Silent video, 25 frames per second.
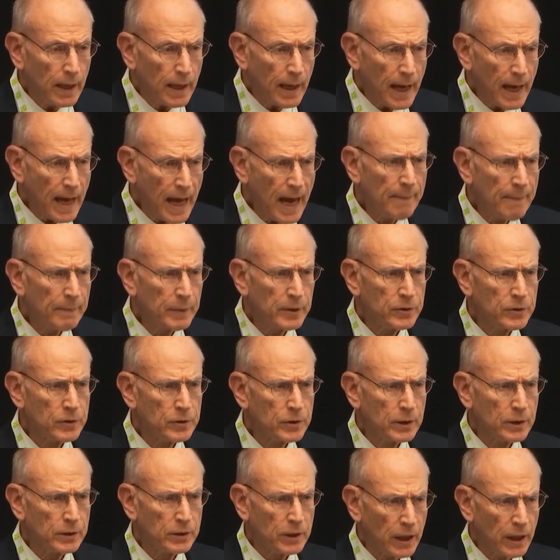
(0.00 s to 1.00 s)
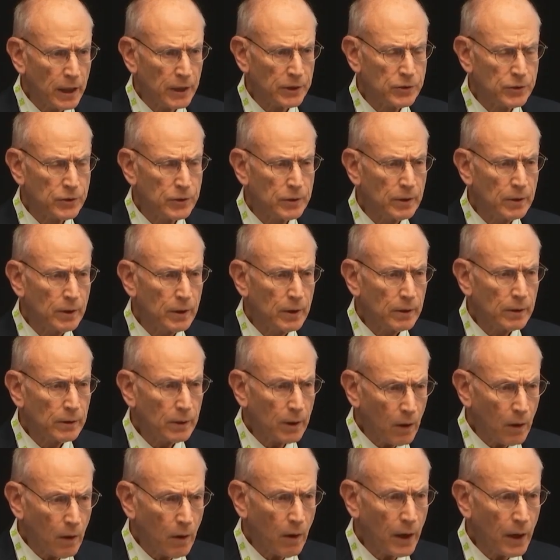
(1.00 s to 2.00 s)
happens to touch
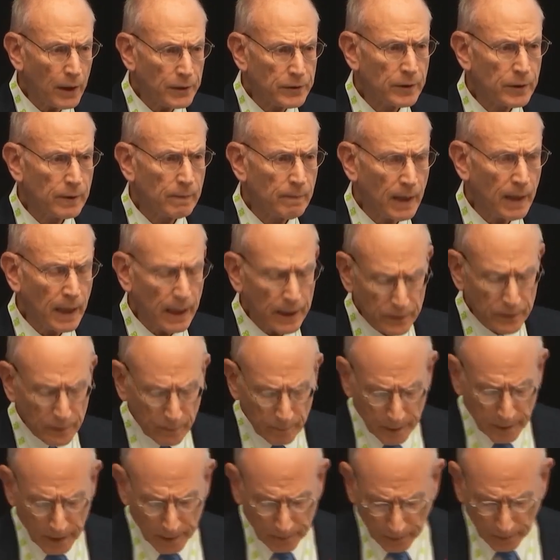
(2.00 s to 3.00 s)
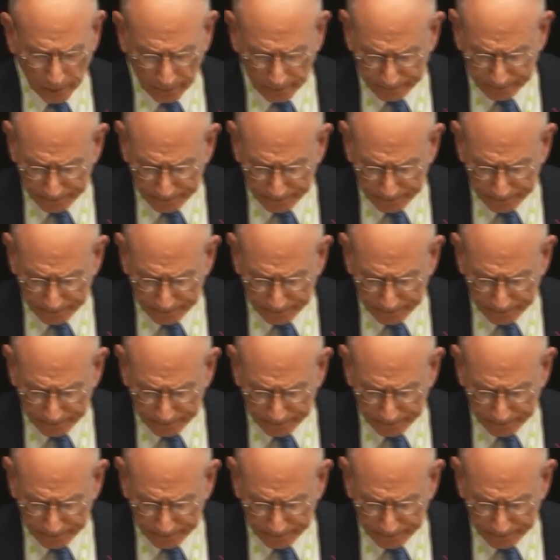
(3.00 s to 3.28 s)
the hearts and minds of people.